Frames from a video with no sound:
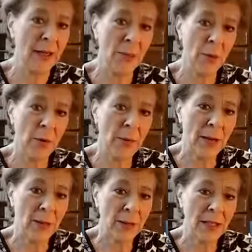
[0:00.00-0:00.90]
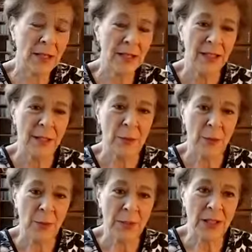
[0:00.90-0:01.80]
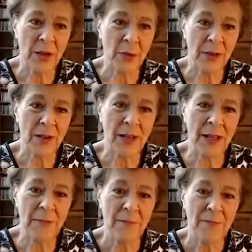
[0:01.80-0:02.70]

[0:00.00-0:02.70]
more about what's going on.